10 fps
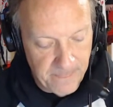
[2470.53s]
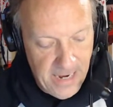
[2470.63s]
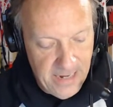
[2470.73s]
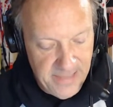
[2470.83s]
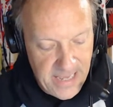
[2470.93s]

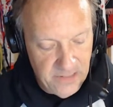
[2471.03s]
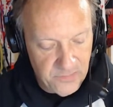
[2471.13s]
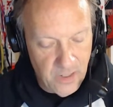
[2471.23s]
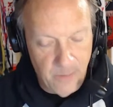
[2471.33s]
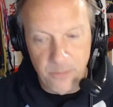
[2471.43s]
and that is
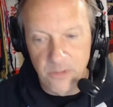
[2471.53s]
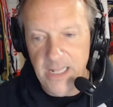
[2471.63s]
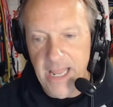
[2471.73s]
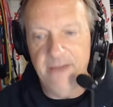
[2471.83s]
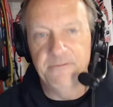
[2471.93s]
upper
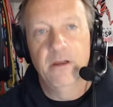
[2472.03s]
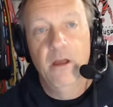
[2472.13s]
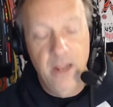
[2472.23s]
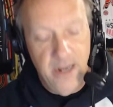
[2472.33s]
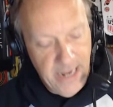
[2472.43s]
left.
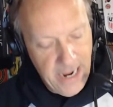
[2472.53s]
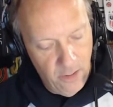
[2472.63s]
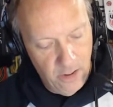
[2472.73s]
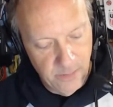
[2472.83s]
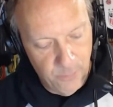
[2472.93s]
Now
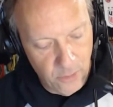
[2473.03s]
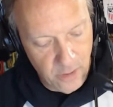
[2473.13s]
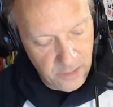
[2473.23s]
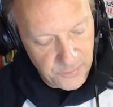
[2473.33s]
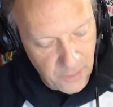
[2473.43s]
on the board
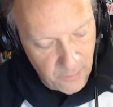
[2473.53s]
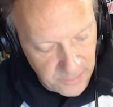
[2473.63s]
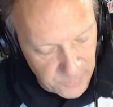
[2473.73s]
also it is